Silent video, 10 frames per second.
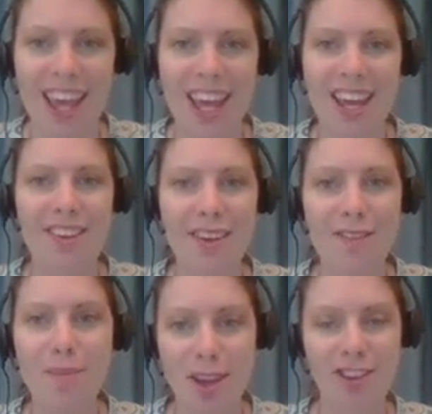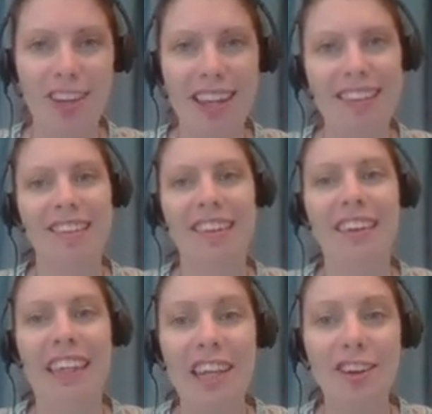Defamation is the
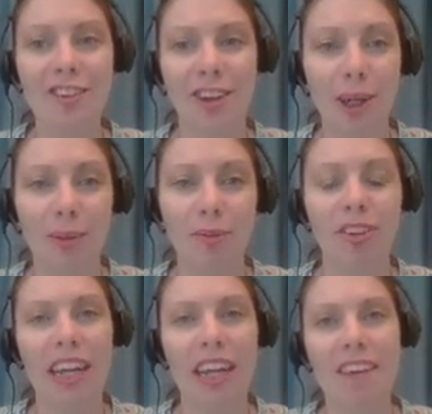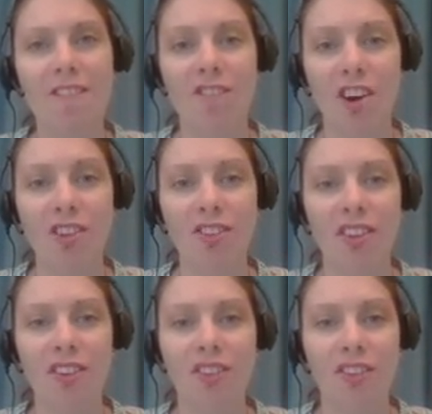legal term for any false
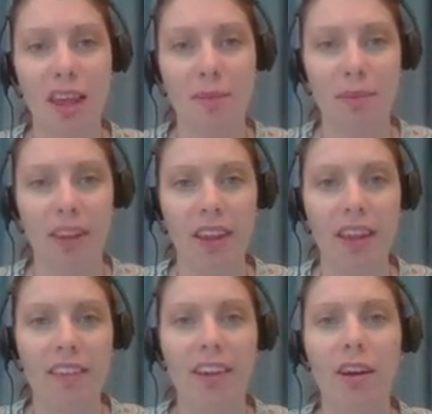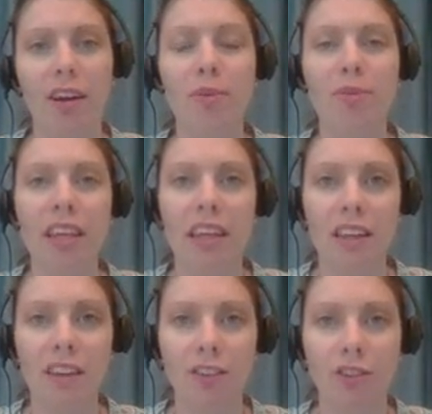statement that harms an
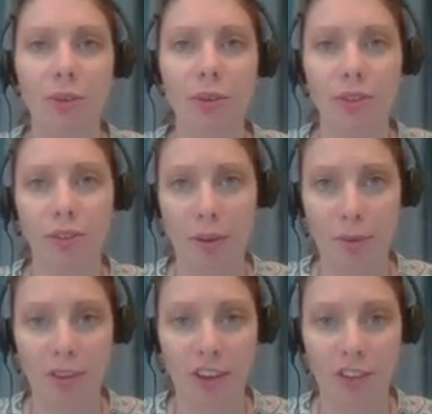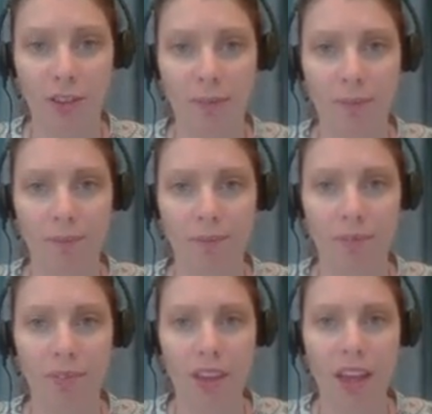individual's reputation.
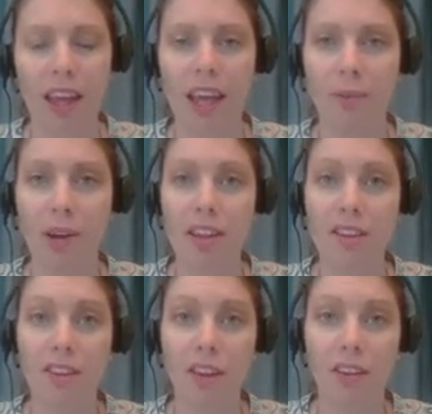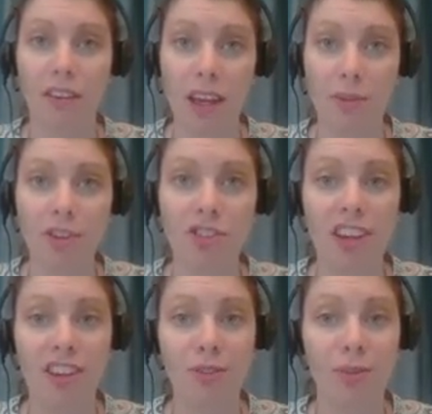And when this language
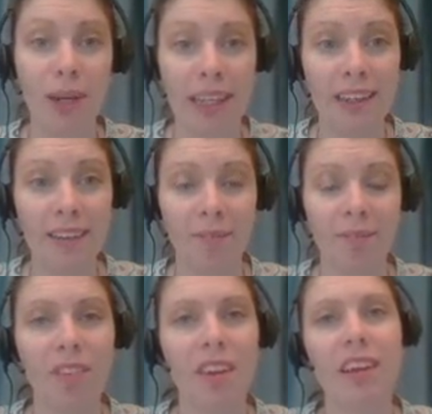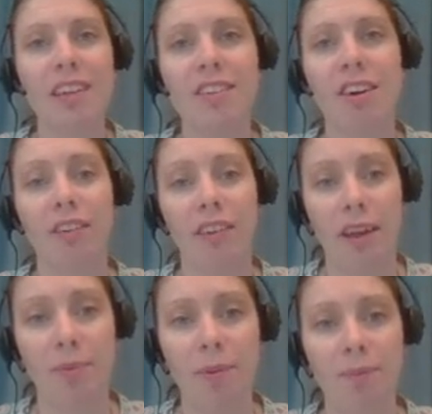is written, it's called
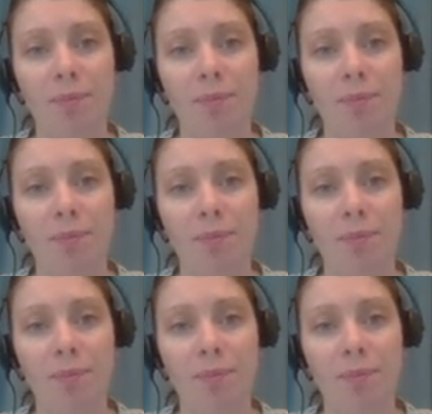libel.